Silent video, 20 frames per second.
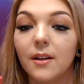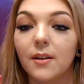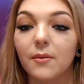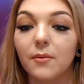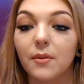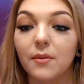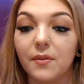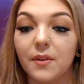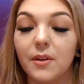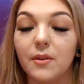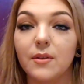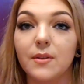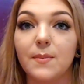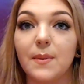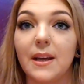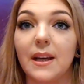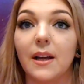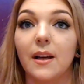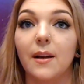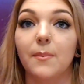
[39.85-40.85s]
reviews
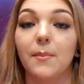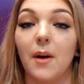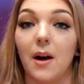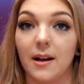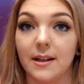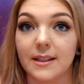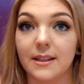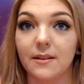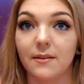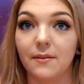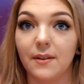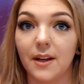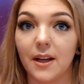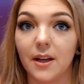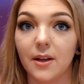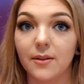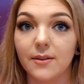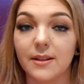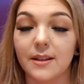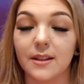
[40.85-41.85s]
being positive videos.